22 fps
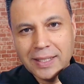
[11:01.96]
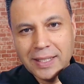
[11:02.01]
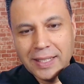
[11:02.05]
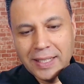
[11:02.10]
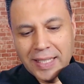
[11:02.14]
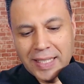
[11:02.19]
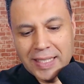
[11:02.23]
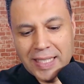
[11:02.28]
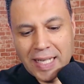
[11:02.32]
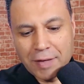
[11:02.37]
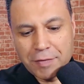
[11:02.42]
them
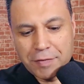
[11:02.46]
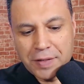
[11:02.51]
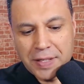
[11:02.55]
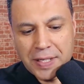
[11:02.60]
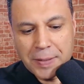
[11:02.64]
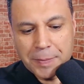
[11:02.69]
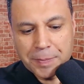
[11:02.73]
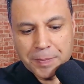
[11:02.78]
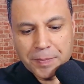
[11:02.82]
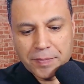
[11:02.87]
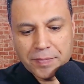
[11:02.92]

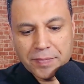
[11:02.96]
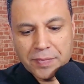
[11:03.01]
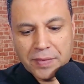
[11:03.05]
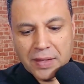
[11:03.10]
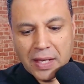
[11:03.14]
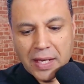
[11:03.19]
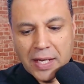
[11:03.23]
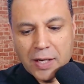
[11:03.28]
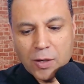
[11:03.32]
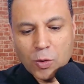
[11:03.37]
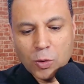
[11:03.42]
with peace.
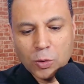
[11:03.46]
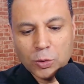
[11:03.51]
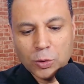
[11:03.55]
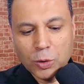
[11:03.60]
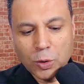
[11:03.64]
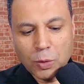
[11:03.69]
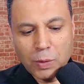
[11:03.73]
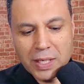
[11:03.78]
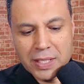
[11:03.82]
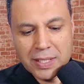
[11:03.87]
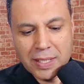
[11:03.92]
And
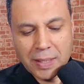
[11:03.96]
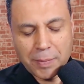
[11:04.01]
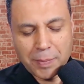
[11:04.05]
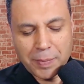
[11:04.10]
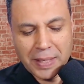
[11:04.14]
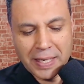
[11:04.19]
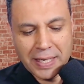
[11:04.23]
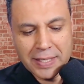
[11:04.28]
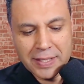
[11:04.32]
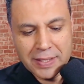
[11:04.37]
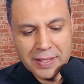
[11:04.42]
David
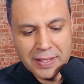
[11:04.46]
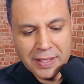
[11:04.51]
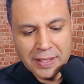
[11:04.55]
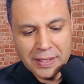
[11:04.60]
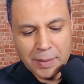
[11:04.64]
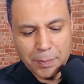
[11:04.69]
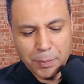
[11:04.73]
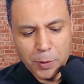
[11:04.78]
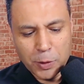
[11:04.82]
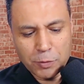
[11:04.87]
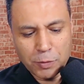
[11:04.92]

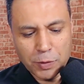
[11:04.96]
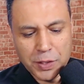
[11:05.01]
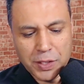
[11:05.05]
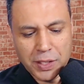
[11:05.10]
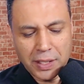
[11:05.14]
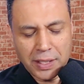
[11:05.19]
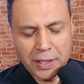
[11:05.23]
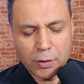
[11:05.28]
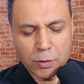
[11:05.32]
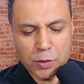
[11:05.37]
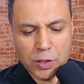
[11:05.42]
found
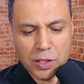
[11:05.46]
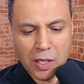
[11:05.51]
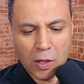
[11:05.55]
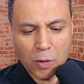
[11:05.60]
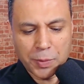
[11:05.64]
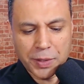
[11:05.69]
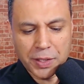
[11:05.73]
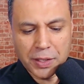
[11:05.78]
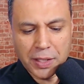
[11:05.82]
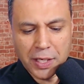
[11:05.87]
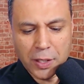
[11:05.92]
that
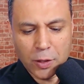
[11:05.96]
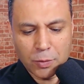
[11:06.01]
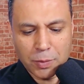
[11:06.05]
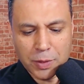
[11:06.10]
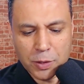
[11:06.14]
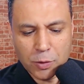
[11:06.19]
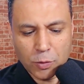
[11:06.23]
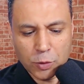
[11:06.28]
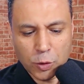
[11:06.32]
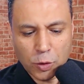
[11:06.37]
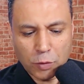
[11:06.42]
peace.
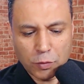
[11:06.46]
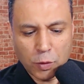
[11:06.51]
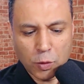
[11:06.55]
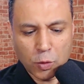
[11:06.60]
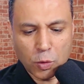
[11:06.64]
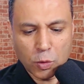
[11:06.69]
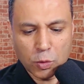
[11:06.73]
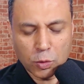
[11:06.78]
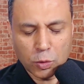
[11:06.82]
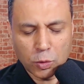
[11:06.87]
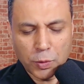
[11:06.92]

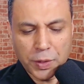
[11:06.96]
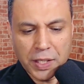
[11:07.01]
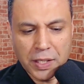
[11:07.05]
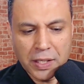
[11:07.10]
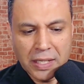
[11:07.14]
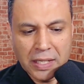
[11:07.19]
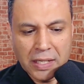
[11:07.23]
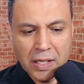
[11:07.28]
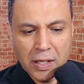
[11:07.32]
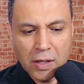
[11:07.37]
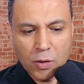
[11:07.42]
Later,
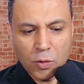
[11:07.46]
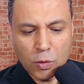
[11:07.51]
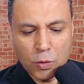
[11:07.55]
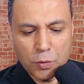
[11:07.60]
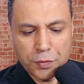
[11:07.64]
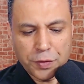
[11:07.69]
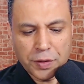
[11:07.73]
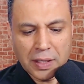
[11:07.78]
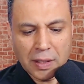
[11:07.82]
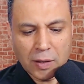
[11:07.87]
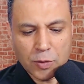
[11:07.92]
you read
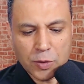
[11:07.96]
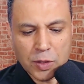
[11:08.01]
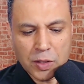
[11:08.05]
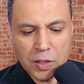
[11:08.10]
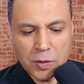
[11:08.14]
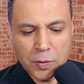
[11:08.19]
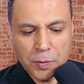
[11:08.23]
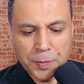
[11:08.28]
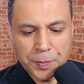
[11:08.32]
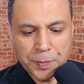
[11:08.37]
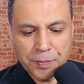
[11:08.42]
um
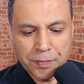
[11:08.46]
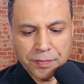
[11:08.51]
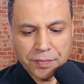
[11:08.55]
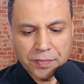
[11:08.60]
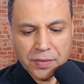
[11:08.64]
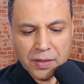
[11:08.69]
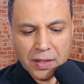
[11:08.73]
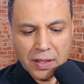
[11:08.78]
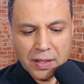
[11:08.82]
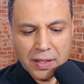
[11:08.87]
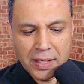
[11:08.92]
the rest
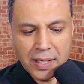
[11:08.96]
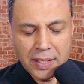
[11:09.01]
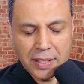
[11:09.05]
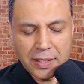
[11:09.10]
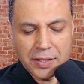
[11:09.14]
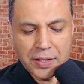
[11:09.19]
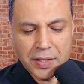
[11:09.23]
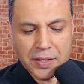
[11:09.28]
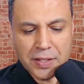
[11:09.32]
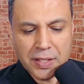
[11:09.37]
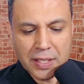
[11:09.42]
of the psalm,
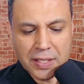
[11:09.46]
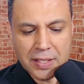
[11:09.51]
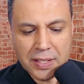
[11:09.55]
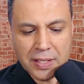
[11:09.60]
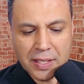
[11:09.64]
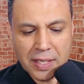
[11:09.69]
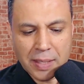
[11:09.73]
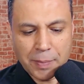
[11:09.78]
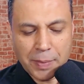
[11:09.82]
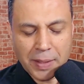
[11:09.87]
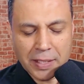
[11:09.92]
but I
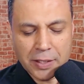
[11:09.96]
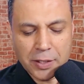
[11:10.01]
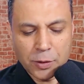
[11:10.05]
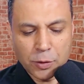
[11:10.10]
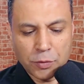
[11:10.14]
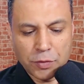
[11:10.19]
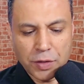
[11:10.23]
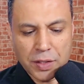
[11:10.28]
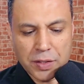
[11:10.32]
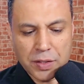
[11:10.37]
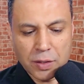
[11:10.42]
will just
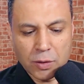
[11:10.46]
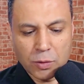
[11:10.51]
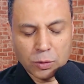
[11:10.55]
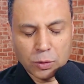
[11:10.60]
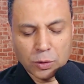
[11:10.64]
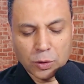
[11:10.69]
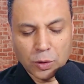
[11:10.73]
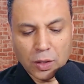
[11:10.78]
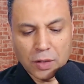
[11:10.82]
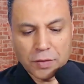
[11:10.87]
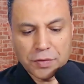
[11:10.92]

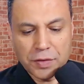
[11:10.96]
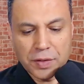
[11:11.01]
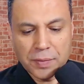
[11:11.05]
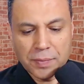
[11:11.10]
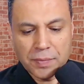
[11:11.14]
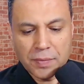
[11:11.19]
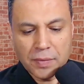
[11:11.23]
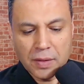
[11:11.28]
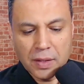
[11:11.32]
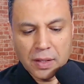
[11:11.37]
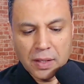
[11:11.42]

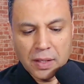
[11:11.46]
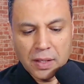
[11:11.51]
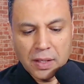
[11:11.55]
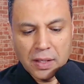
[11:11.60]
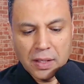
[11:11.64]
conclude